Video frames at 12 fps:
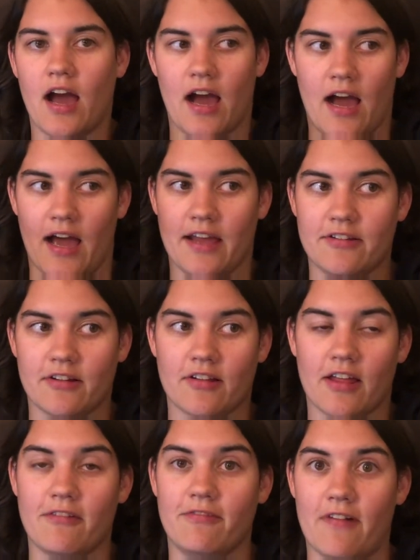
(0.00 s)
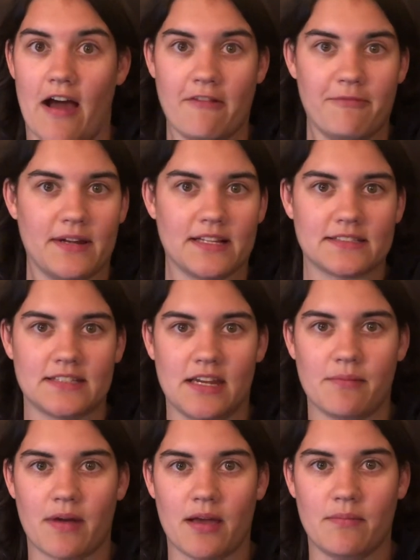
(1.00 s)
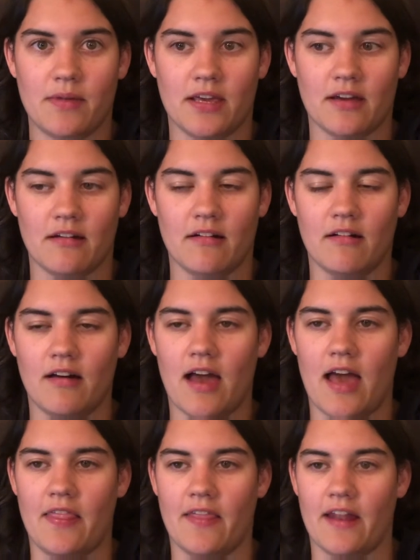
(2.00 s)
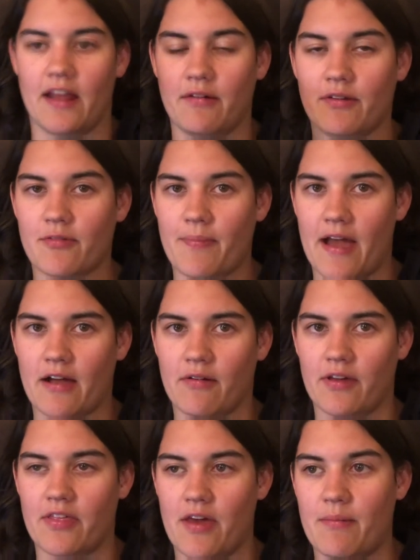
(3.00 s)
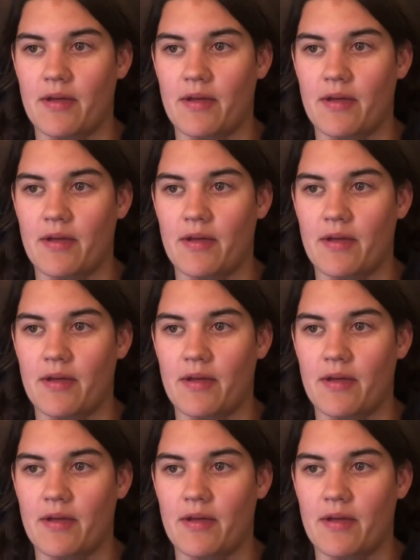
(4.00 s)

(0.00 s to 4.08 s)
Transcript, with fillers: I took like five minutes to eat my meal. And then I was back with him.